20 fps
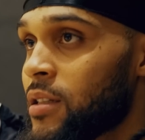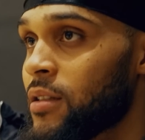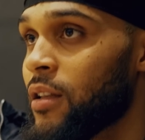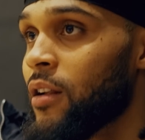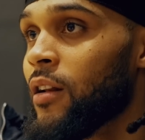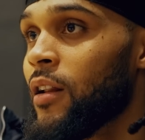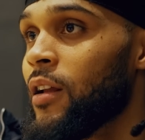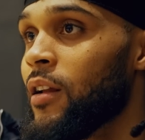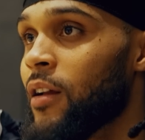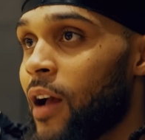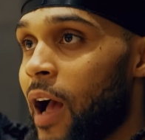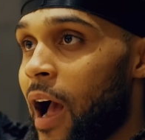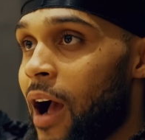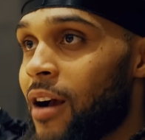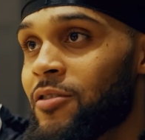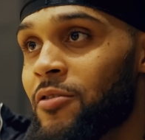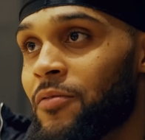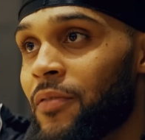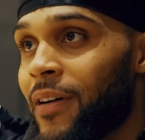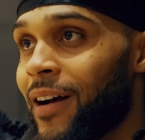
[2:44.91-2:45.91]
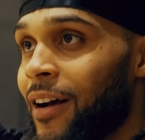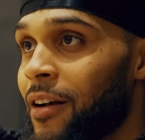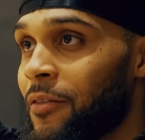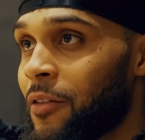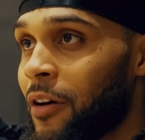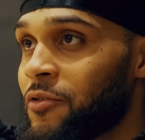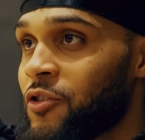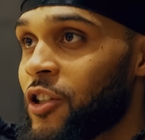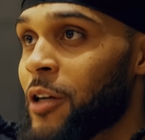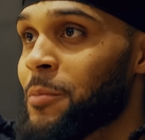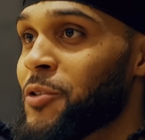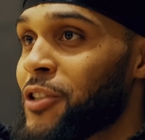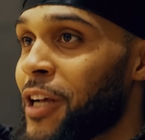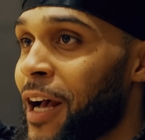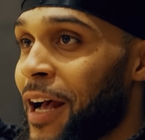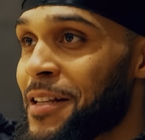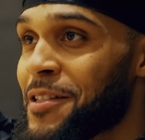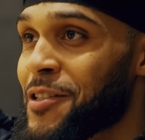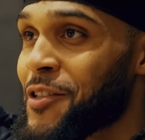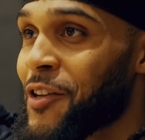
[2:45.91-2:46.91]
that's literally how I survive off jump
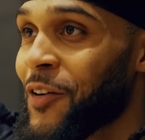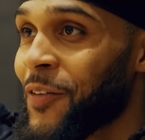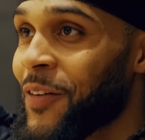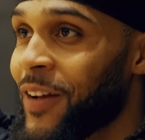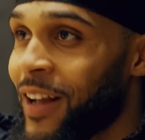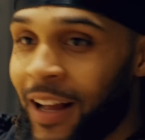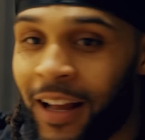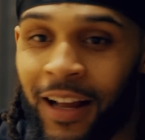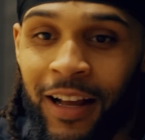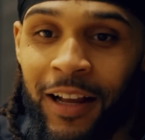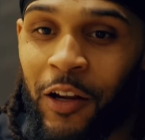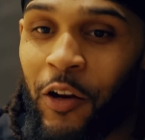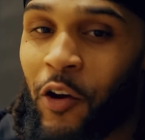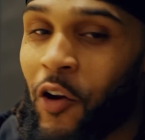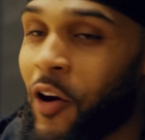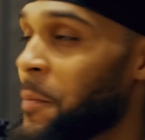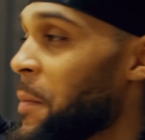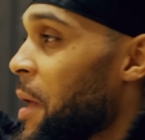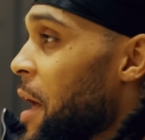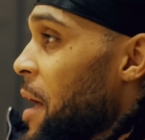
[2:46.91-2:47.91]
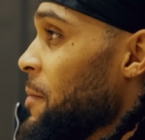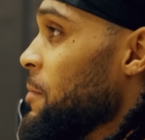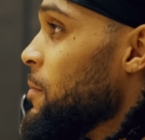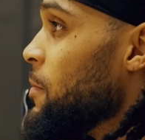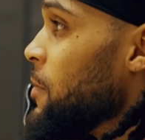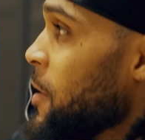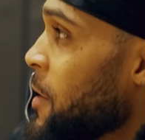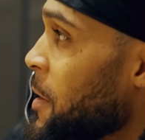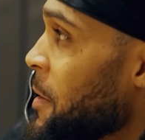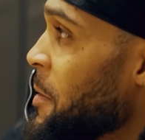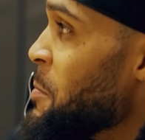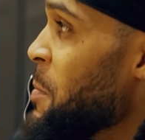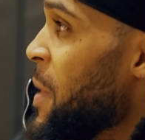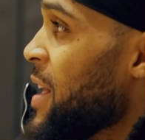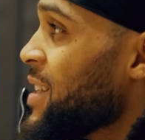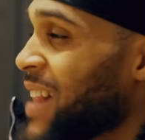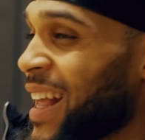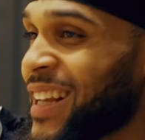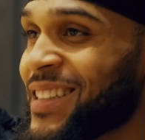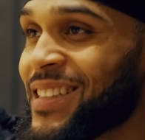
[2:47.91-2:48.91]
shots. So, you know, I'm not
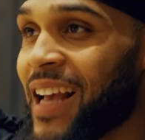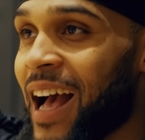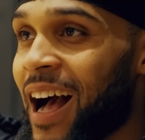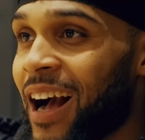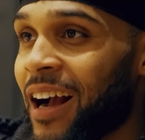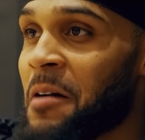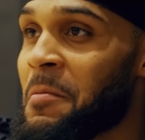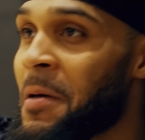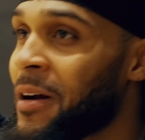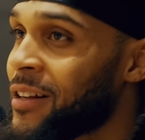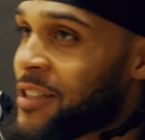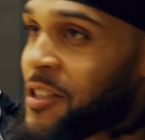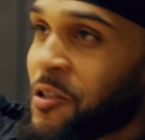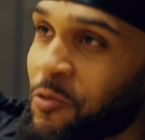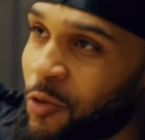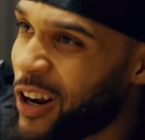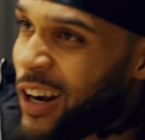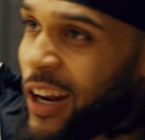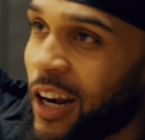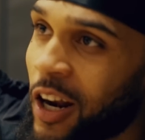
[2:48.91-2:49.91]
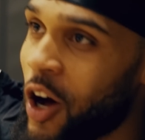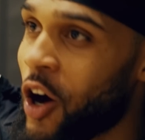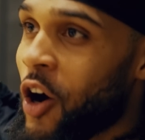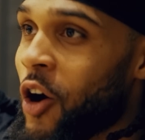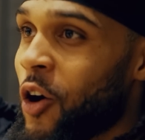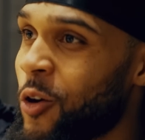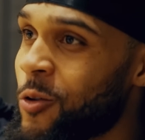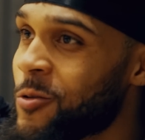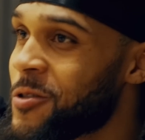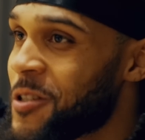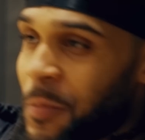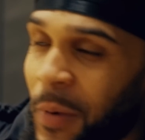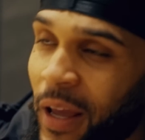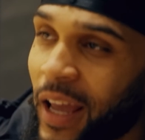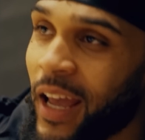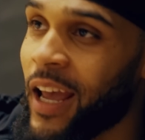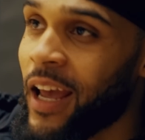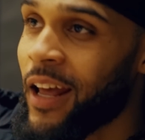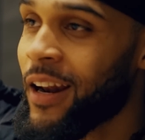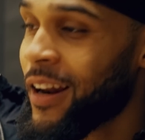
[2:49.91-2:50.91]
blessed like Siakam. I can just run in the hole,
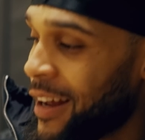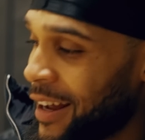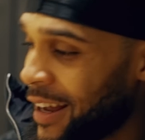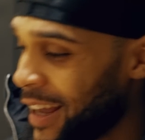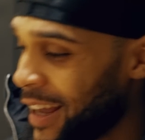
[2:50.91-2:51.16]
spin,